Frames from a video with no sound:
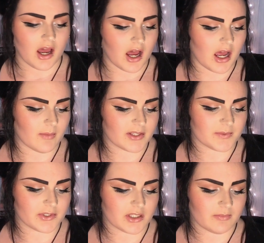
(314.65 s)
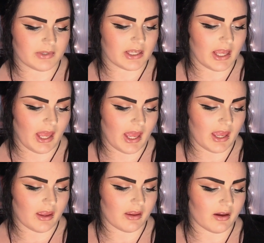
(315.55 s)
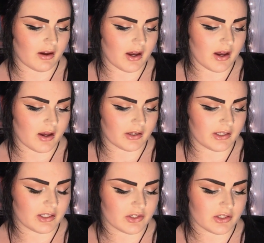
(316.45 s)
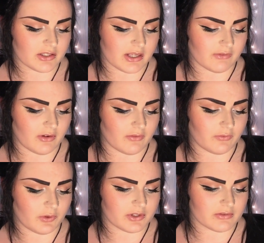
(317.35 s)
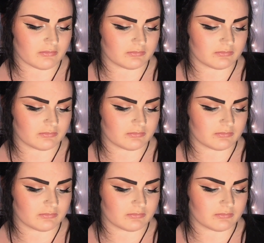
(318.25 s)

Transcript: Um, it's supposed to be a uh, conditions and reinforce...